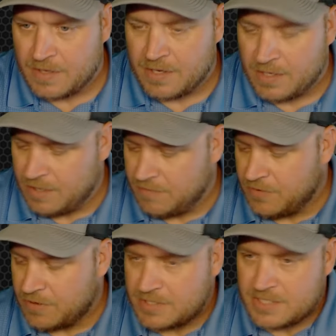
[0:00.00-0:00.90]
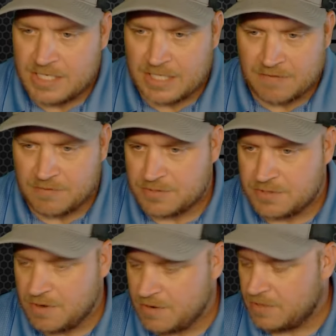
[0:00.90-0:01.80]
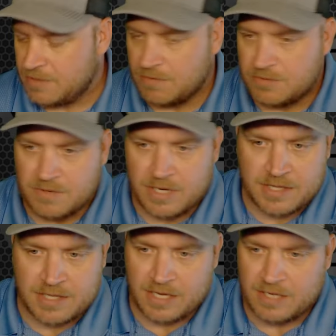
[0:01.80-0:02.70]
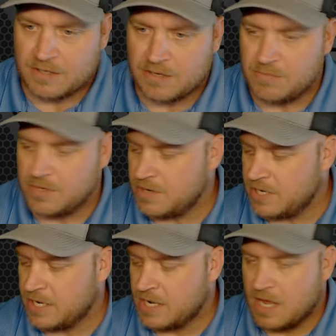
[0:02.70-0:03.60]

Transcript: If you're a C-level student, don't do anything in the community,